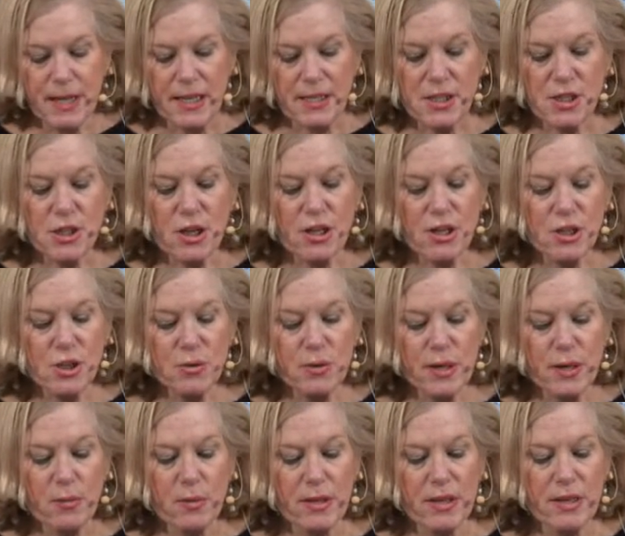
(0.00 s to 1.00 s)
and start
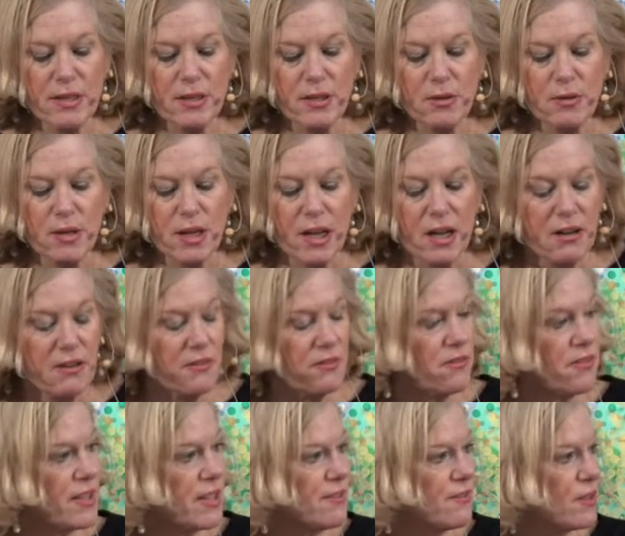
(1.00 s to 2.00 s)
doing what you
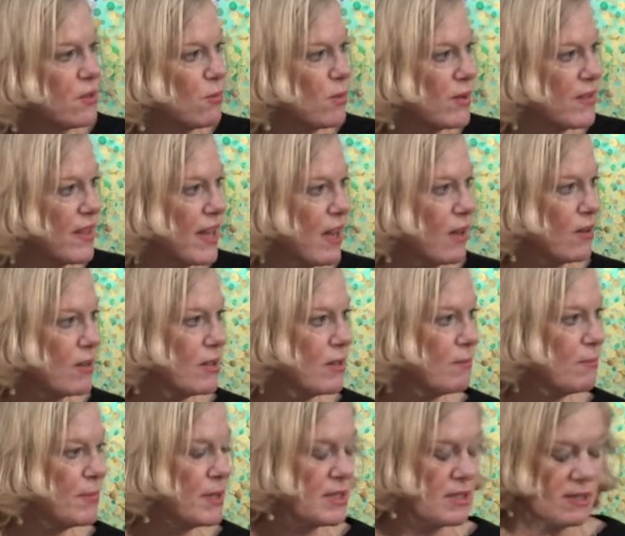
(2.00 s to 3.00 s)
love, even without
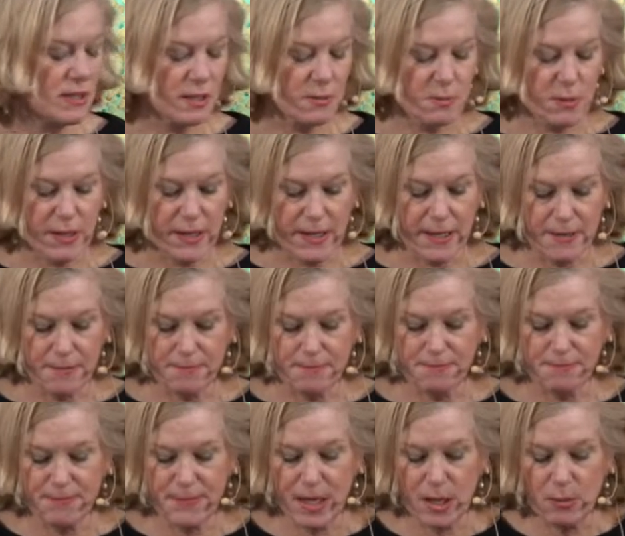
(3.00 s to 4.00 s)
a business plan.
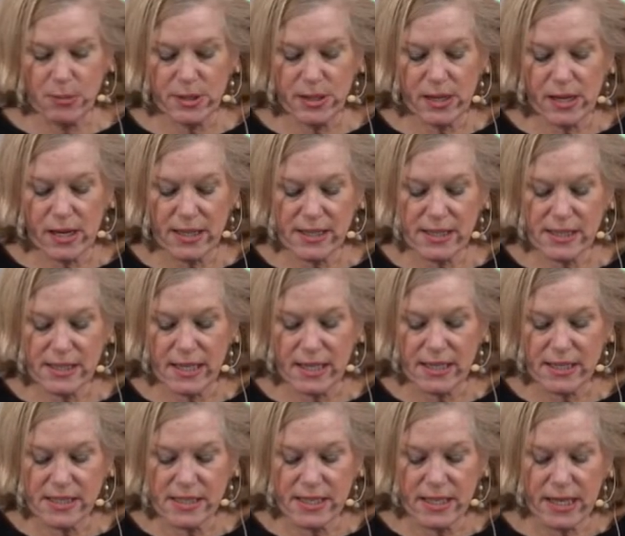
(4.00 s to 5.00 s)
Albert
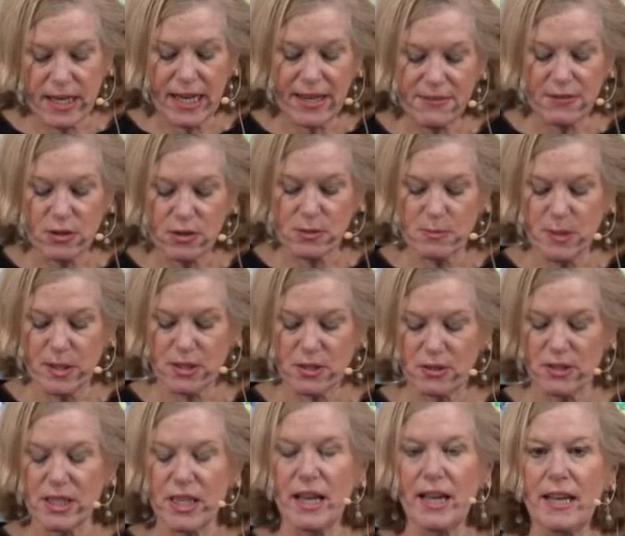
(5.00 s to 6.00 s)
Einstein said, "I have no
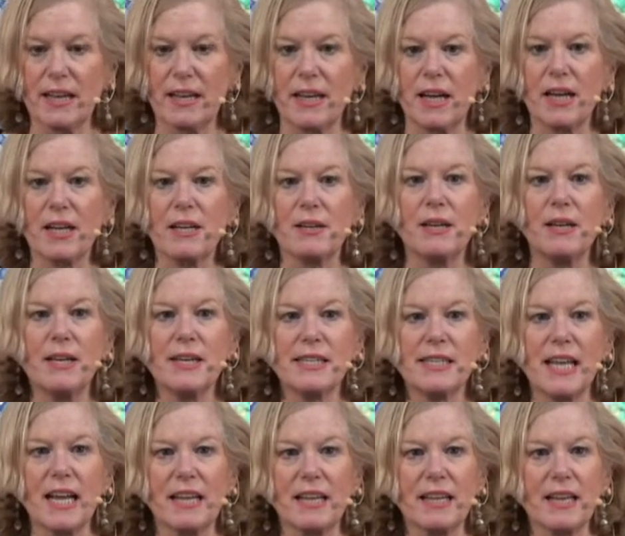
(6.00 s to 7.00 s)
special talent. I
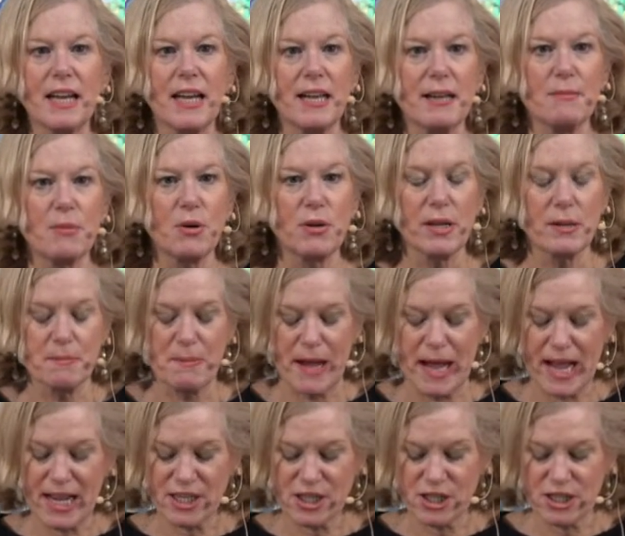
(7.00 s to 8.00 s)
am only
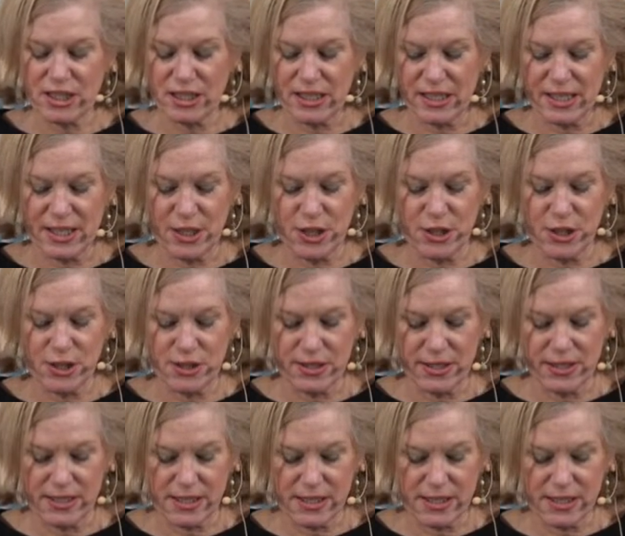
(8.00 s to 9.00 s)
passionately
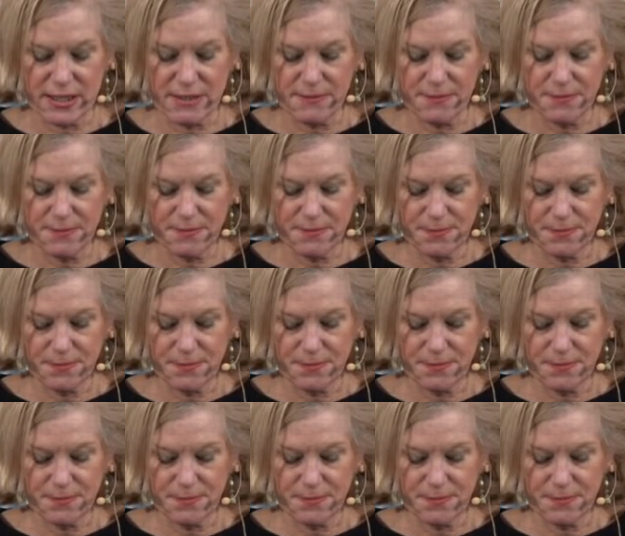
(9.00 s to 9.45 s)
curious."